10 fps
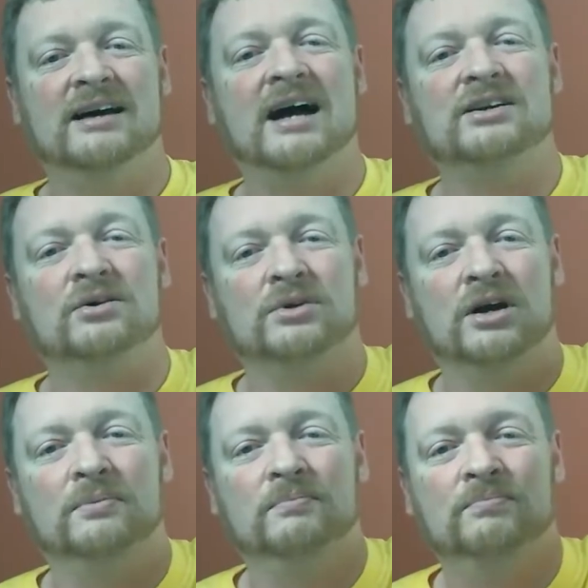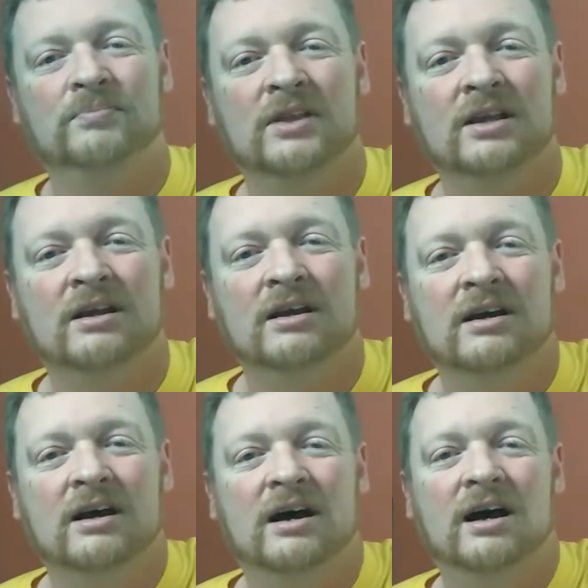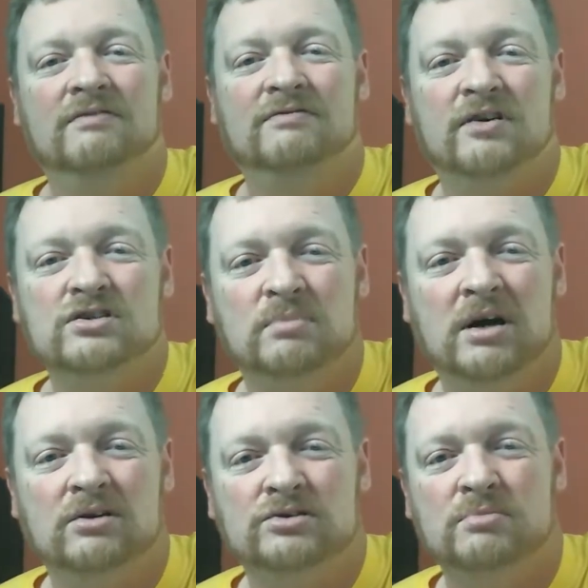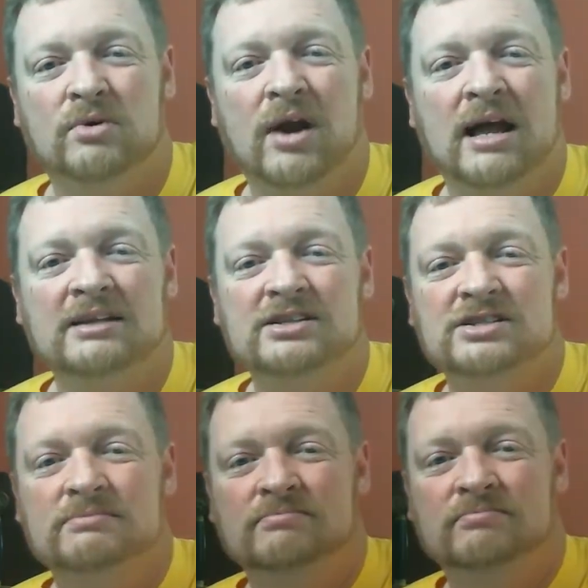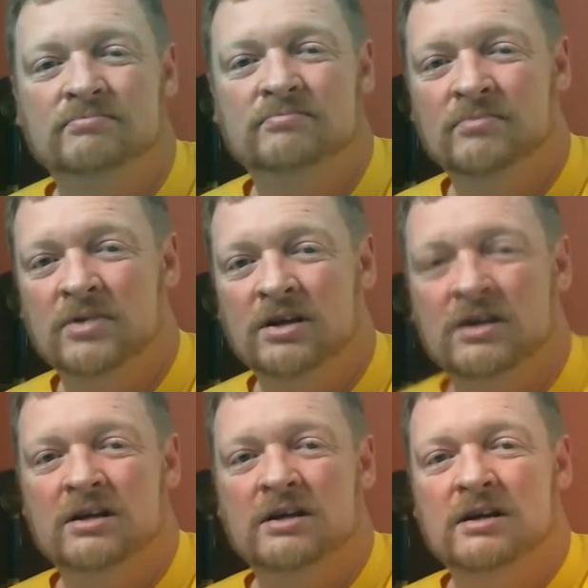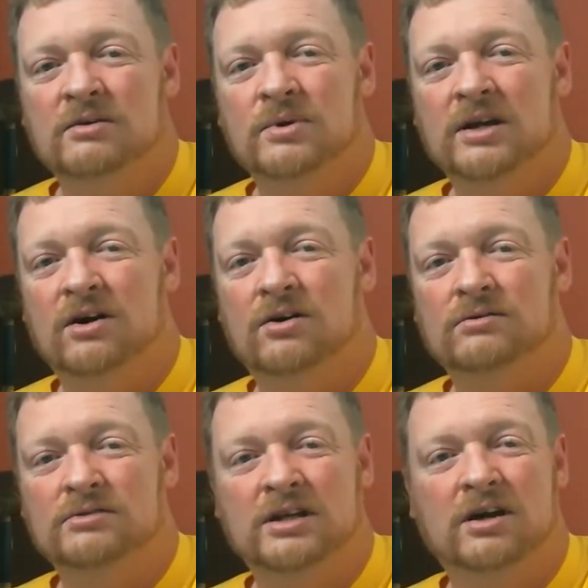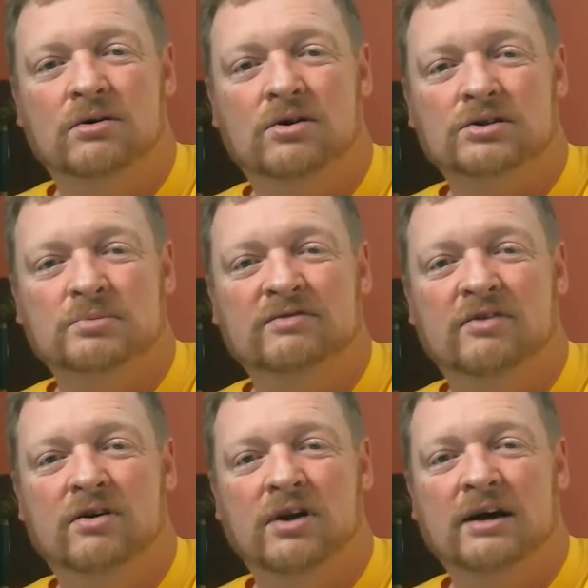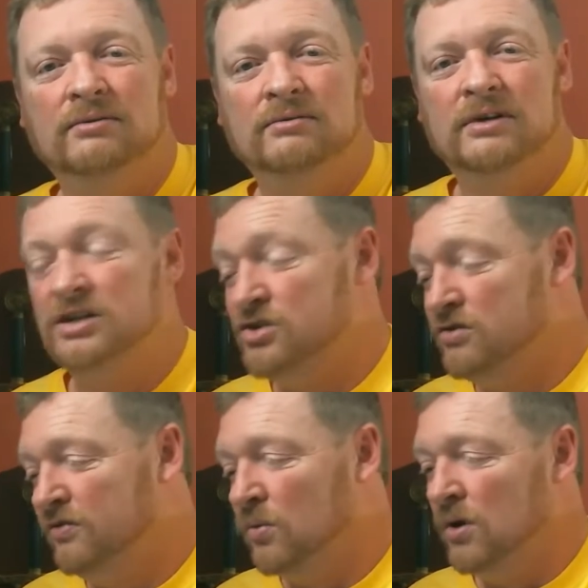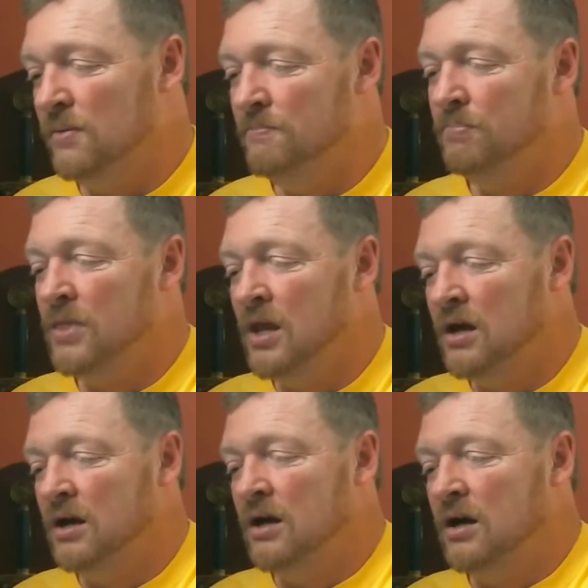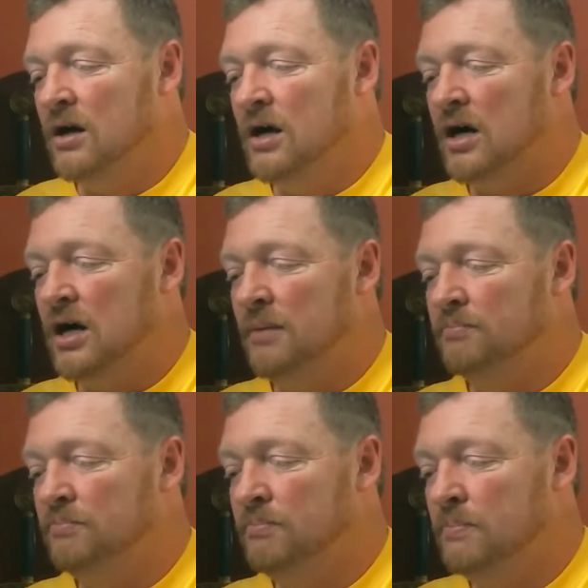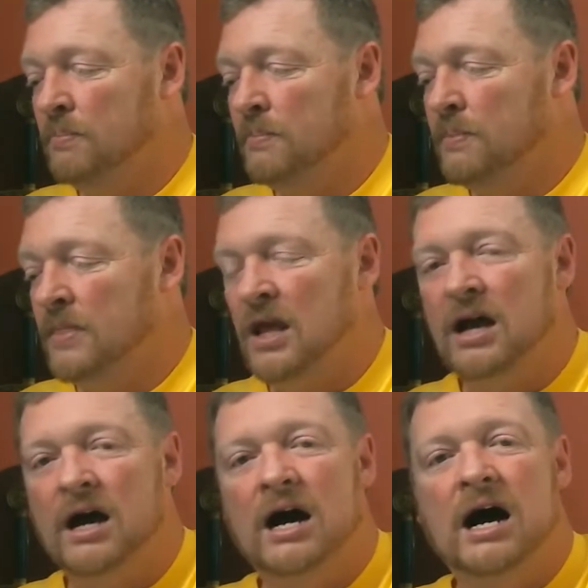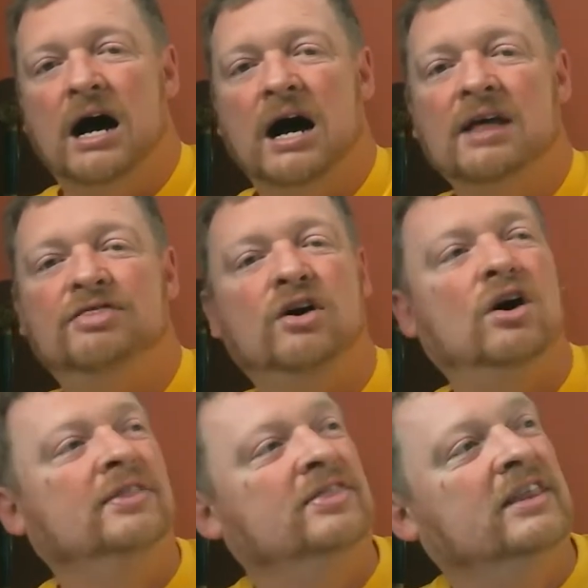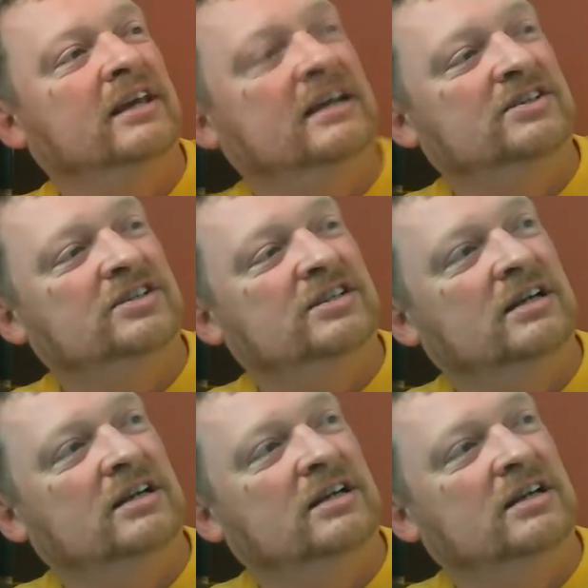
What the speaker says: don't know. First Miles Morales. We all, Ultimate Fallout, issue 4. I thought this